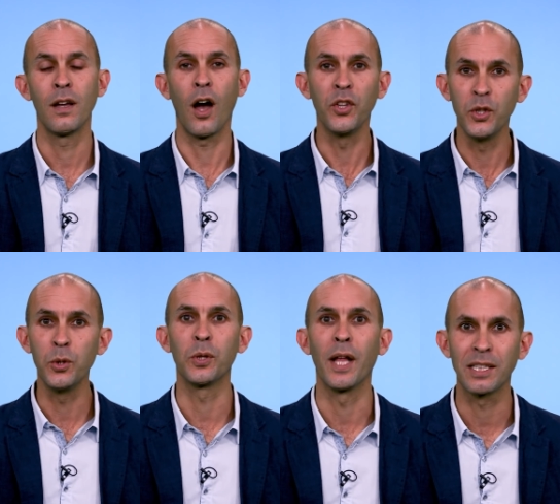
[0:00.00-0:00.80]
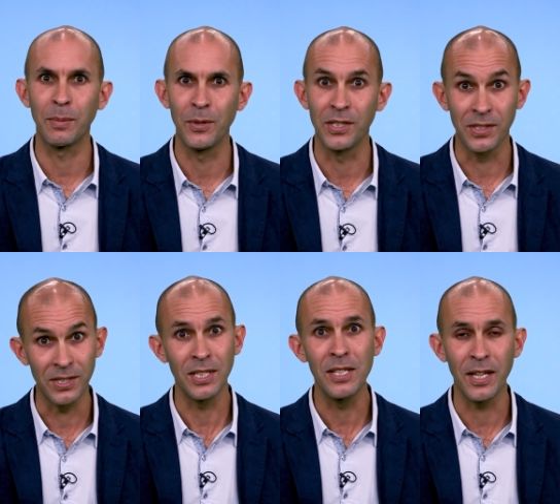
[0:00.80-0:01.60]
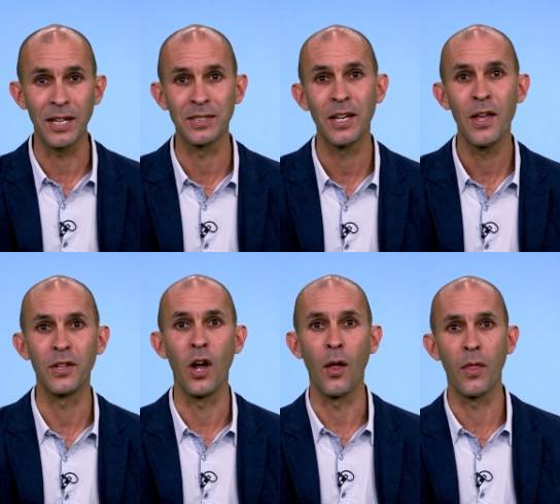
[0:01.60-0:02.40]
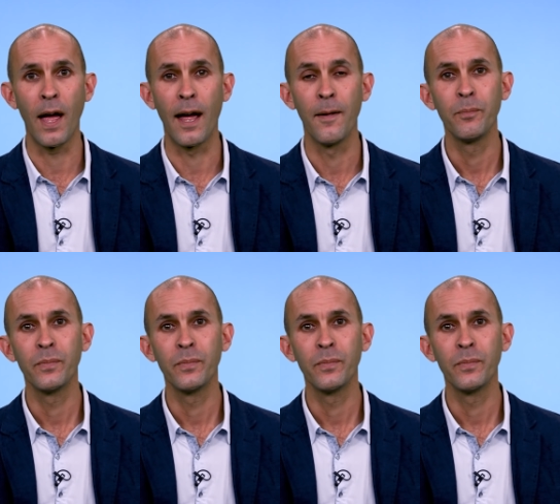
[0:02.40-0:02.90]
unusual experiences, to see things that aren't there.